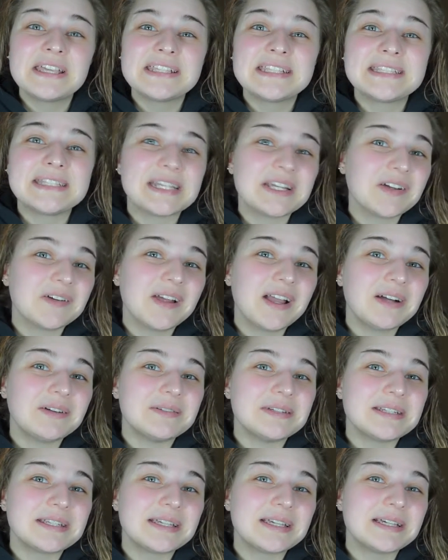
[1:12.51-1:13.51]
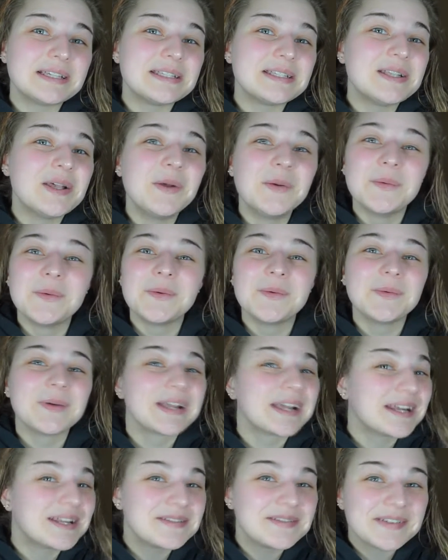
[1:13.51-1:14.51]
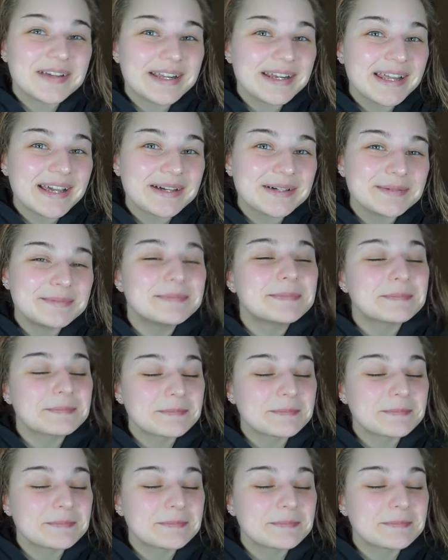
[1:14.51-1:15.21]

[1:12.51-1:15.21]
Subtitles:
stick around because we're gonna find out.